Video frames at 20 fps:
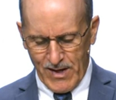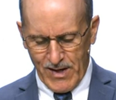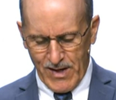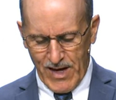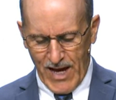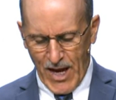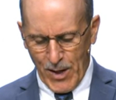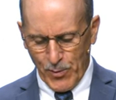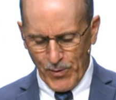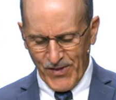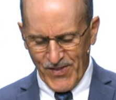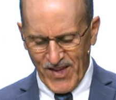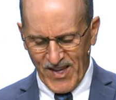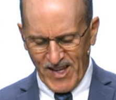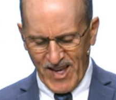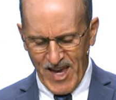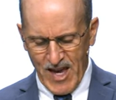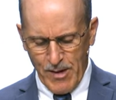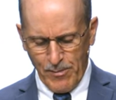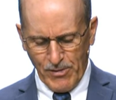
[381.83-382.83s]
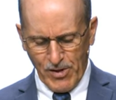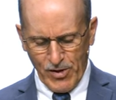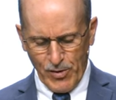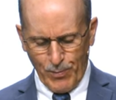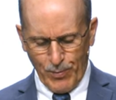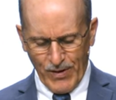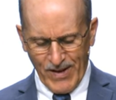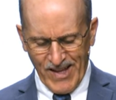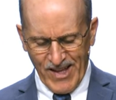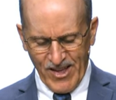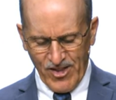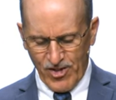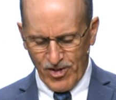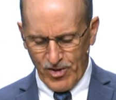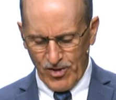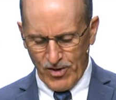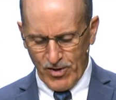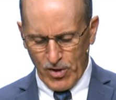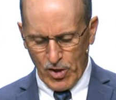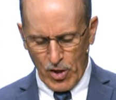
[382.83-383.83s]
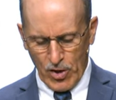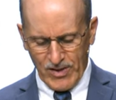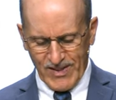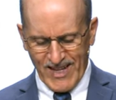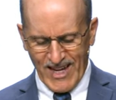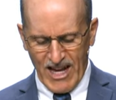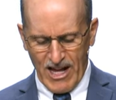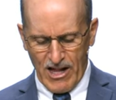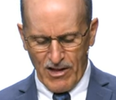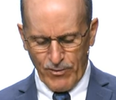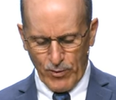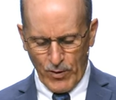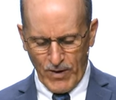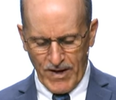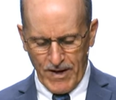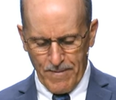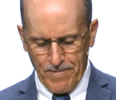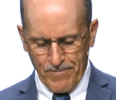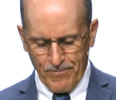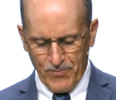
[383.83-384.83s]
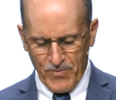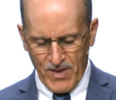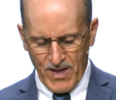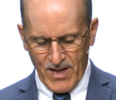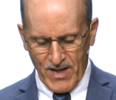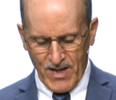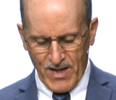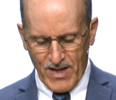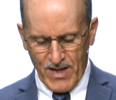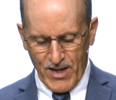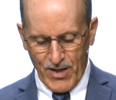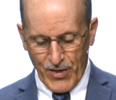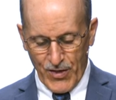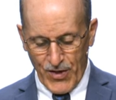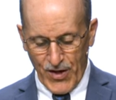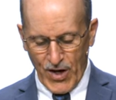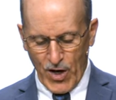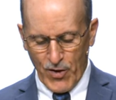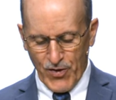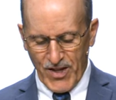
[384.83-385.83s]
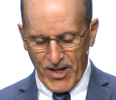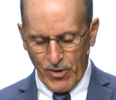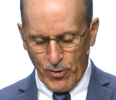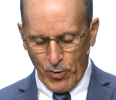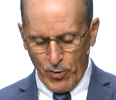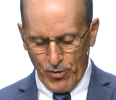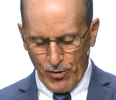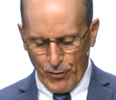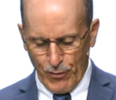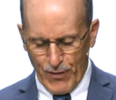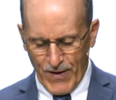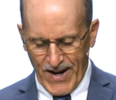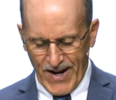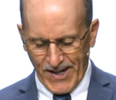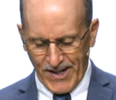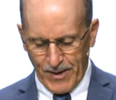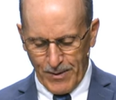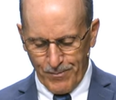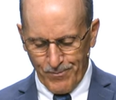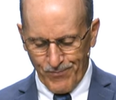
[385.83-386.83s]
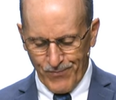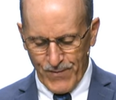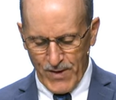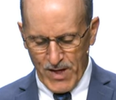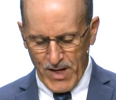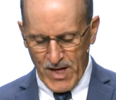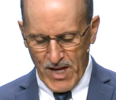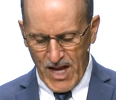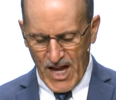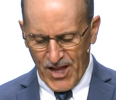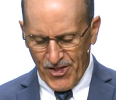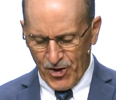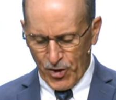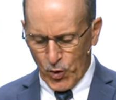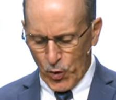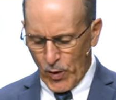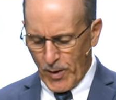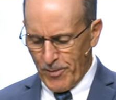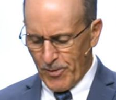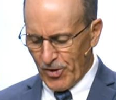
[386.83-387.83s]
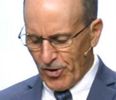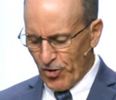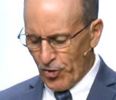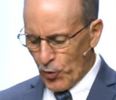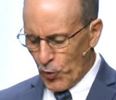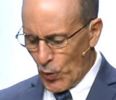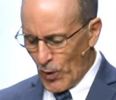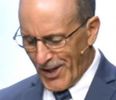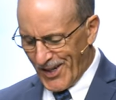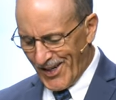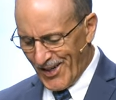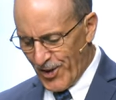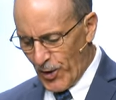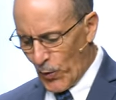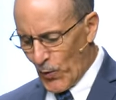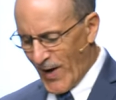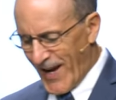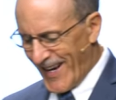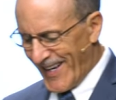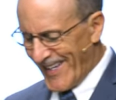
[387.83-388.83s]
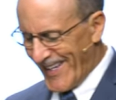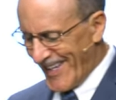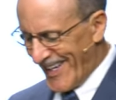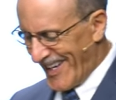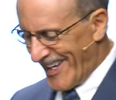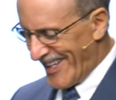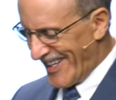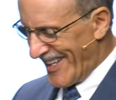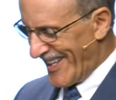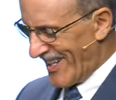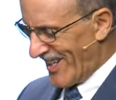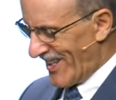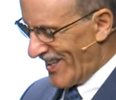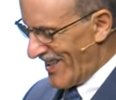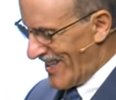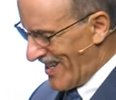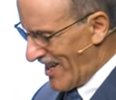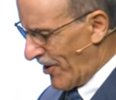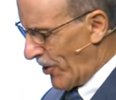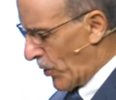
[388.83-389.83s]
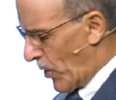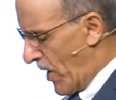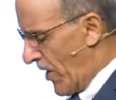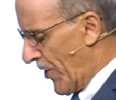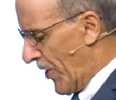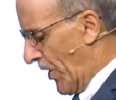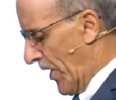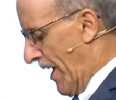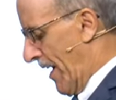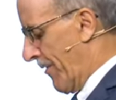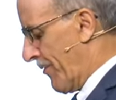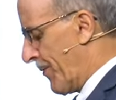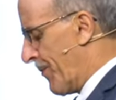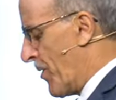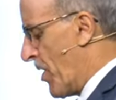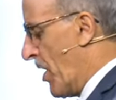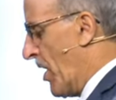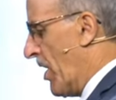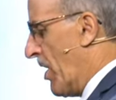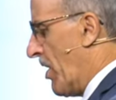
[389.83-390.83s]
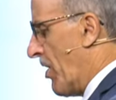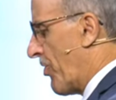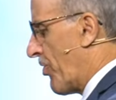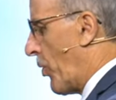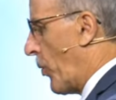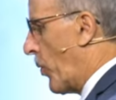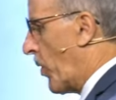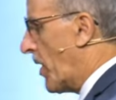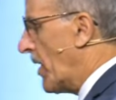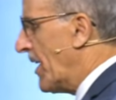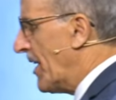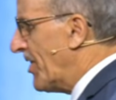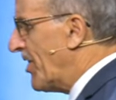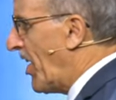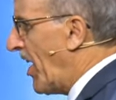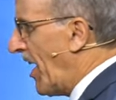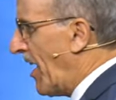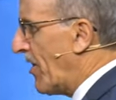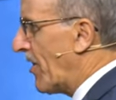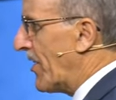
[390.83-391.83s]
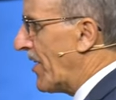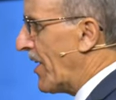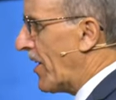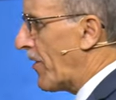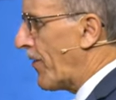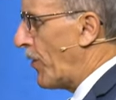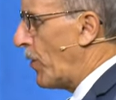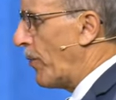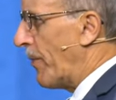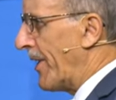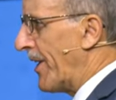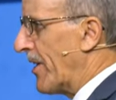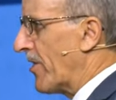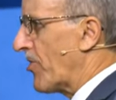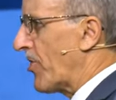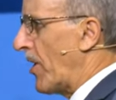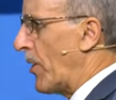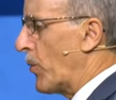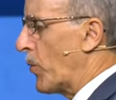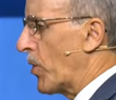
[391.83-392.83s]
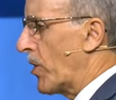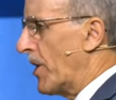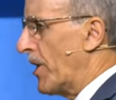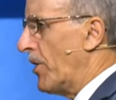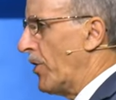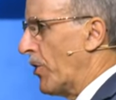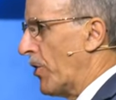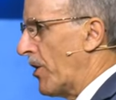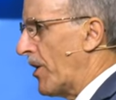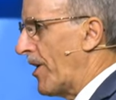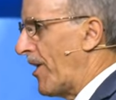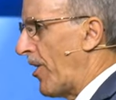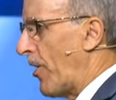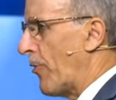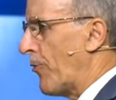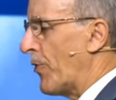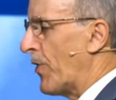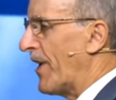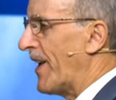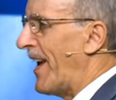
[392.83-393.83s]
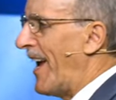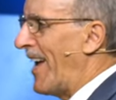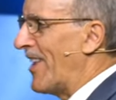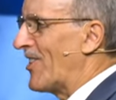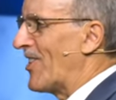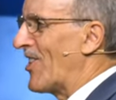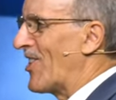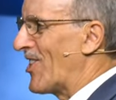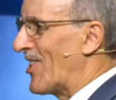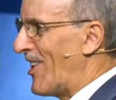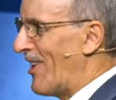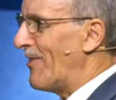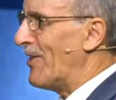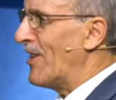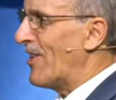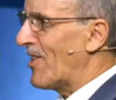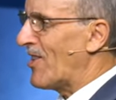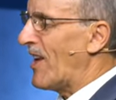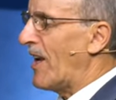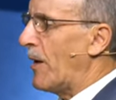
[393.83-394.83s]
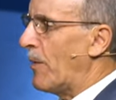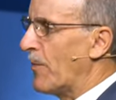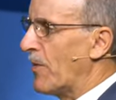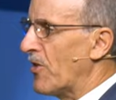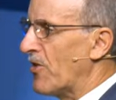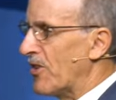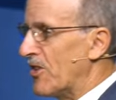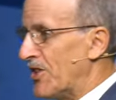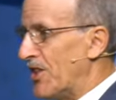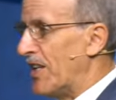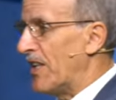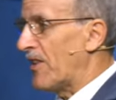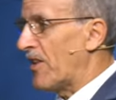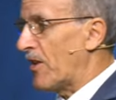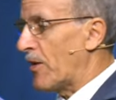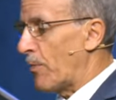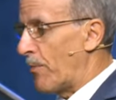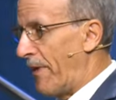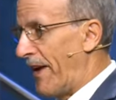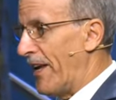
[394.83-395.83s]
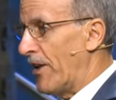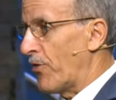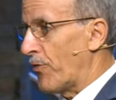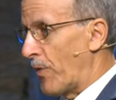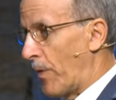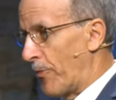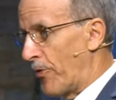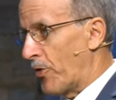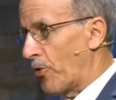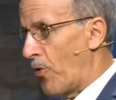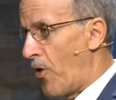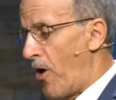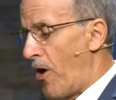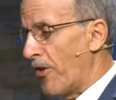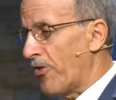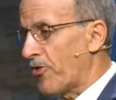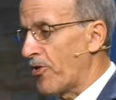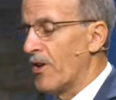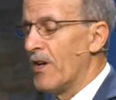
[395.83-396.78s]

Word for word: and when they came to the place called Calvary, there they crucified him and the criminals, one on the right hand and the other on the left. So we're going to take the next few minutes and we're going to look carefully at the seven statements Jesus makes from the cross.